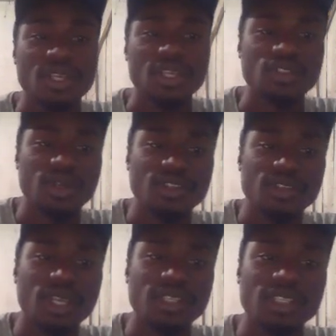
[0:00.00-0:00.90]
So as you
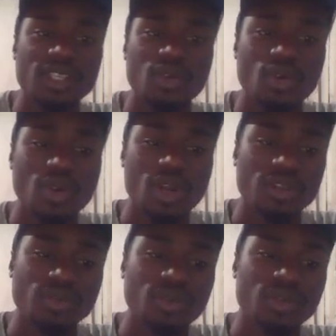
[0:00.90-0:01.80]
can see, Quora
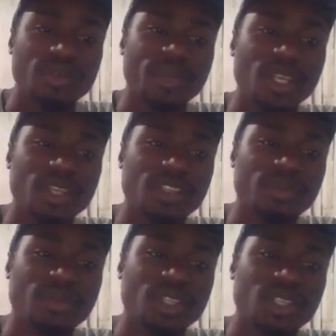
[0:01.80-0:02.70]
has got many
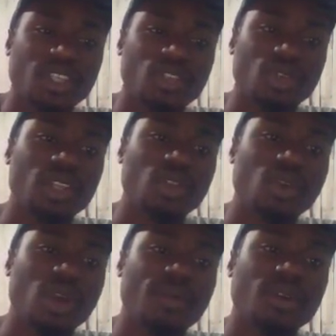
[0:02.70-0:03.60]
subjects that you can talk
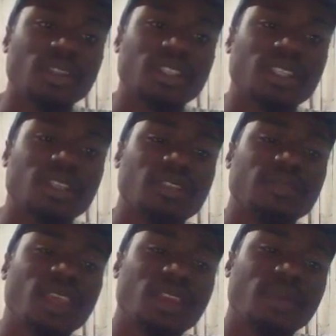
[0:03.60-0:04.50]
about, such as
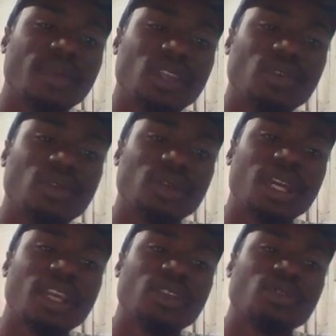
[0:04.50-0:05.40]
making money
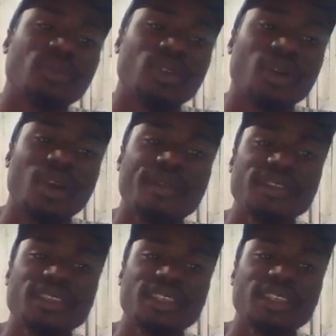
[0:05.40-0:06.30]
online,
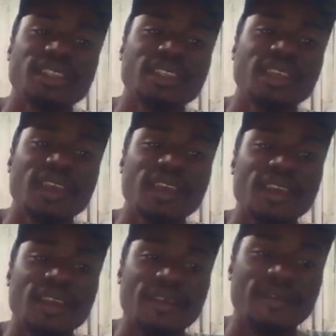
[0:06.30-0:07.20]
cryptocurrencies,
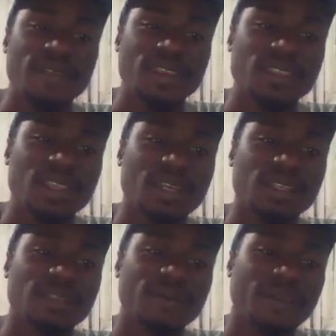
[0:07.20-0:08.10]

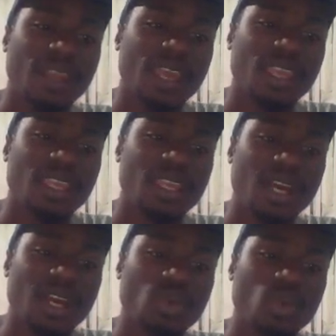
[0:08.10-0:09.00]
visas, flying,
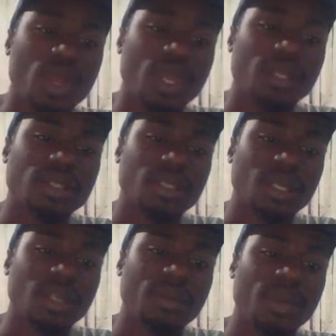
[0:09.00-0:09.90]
artwork,
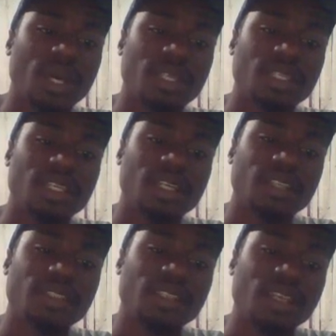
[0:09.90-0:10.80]
startup ideas,